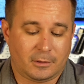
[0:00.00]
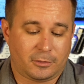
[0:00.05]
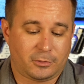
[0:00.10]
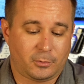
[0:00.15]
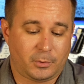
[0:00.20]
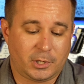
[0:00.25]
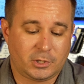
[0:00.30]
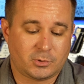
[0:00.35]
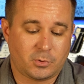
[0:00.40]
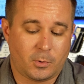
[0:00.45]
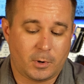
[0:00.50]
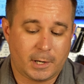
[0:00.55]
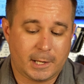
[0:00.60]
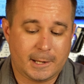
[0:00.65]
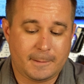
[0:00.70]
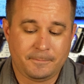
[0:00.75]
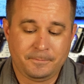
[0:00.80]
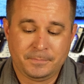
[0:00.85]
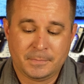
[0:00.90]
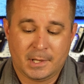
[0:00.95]
the
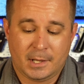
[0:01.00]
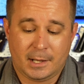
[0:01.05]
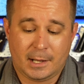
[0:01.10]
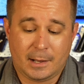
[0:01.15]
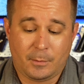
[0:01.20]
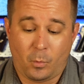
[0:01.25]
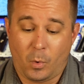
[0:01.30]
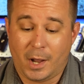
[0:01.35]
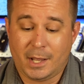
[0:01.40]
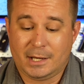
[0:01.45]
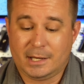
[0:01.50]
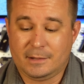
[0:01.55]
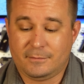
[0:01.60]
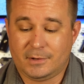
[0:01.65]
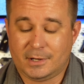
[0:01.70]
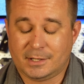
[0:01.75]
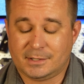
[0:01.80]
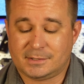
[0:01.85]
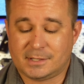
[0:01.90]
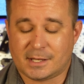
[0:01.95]
320, why it
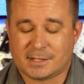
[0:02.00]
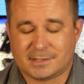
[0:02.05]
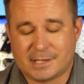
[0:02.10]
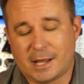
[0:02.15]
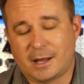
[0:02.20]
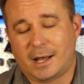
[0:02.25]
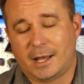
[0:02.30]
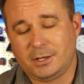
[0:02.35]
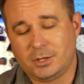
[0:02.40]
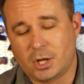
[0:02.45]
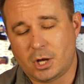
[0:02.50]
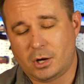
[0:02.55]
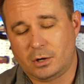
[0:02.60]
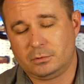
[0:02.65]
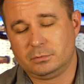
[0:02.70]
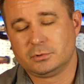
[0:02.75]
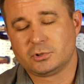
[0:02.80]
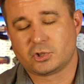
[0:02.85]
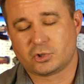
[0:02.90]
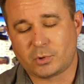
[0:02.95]
even exists. Now, I
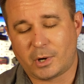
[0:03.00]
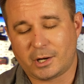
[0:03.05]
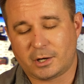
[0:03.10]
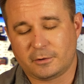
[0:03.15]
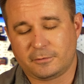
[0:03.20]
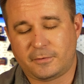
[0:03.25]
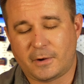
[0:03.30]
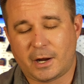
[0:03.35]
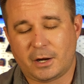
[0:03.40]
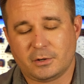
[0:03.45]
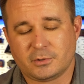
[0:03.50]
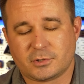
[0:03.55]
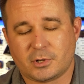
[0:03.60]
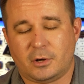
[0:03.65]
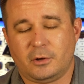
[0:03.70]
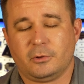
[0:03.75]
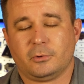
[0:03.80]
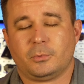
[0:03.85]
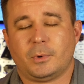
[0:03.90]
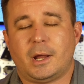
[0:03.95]
know striker fire is
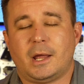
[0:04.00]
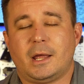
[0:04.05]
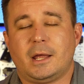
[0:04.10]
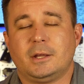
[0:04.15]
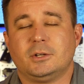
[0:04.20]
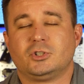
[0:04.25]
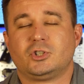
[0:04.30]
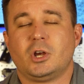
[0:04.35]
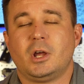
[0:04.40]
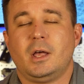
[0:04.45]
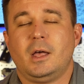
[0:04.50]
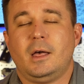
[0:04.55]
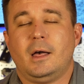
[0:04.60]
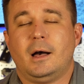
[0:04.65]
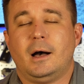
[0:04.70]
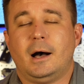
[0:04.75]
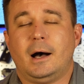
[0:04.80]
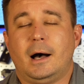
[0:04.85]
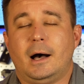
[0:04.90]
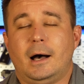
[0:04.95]
all the rage,
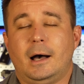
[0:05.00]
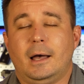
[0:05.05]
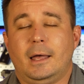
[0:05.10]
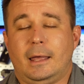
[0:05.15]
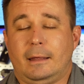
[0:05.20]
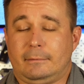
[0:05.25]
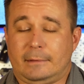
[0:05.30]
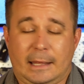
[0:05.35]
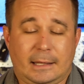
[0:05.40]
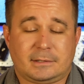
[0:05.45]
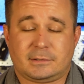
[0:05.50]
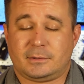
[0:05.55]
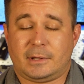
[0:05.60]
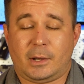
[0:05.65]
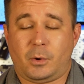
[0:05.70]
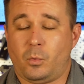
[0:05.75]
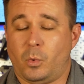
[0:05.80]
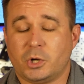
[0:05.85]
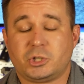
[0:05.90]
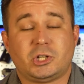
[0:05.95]
and that's
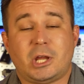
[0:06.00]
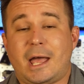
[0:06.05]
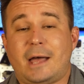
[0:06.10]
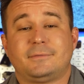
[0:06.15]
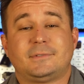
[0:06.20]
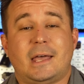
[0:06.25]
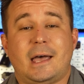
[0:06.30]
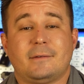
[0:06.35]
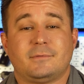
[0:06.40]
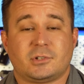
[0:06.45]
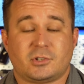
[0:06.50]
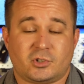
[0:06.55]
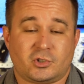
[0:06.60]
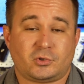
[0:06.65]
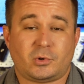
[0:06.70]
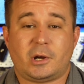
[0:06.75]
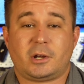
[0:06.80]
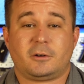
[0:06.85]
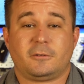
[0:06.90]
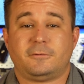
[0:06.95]
like what you have to have is a
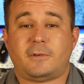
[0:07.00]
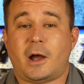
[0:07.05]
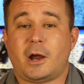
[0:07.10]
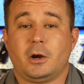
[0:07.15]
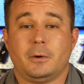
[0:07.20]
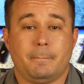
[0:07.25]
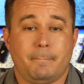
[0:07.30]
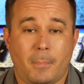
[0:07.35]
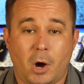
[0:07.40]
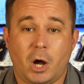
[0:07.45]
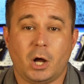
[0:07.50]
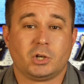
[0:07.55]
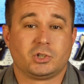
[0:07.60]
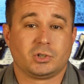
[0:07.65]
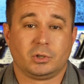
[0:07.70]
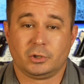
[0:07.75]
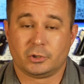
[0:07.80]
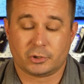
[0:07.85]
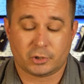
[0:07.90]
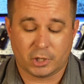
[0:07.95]
striker fired
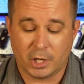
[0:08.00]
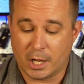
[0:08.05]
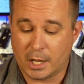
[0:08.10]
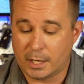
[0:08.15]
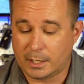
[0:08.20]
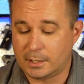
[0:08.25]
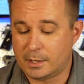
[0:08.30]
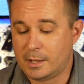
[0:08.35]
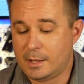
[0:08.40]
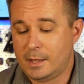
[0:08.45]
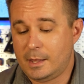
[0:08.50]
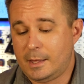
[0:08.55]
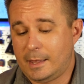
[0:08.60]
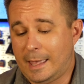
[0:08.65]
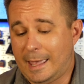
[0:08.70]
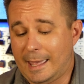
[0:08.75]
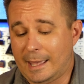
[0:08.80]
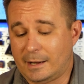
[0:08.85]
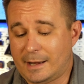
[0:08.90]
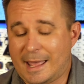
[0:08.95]
modular gun
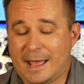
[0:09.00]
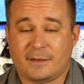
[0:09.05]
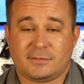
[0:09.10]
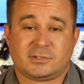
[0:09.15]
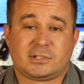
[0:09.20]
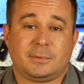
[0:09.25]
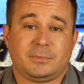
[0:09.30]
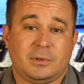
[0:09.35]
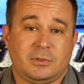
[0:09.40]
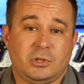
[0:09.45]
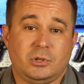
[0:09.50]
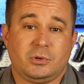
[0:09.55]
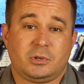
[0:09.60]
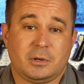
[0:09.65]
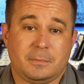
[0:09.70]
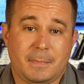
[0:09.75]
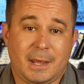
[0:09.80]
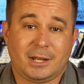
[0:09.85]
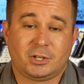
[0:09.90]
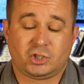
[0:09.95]
and have something you
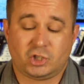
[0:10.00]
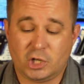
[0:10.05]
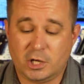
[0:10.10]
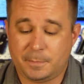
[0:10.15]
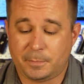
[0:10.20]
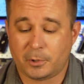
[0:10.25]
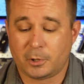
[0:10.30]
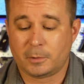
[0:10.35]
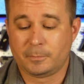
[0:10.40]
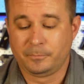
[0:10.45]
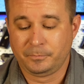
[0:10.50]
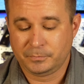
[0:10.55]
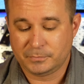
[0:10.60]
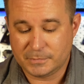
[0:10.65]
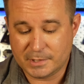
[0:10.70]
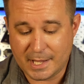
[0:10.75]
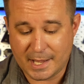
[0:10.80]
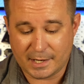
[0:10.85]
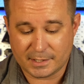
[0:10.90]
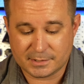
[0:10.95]
can make cheaper.
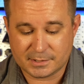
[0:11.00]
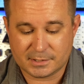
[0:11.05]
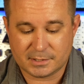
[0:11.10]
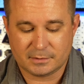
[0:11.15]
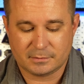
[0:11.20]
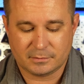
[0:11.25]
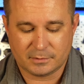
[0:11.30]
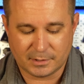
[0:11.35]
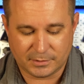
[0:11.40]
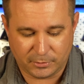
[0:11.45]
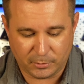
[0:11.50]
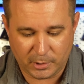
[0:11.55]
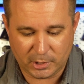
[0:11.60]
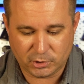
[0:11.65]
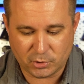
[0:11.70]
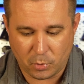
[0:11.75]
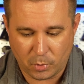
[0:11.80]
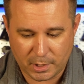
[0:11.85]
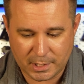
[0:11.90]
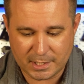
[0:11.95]
Yes, the
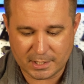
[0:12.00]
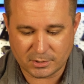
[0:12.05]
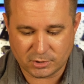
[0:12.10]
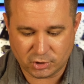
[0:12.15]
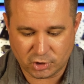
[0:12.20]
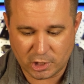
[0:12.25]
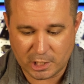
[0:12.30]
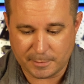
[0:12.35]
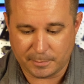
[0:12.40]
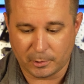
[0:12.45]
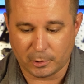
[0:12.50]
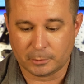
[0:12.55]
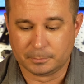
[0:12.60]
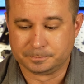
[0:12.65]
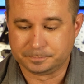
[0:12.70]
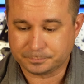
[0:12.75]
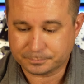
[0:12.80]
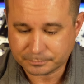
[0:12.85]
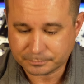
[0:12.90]
320 is cheaper,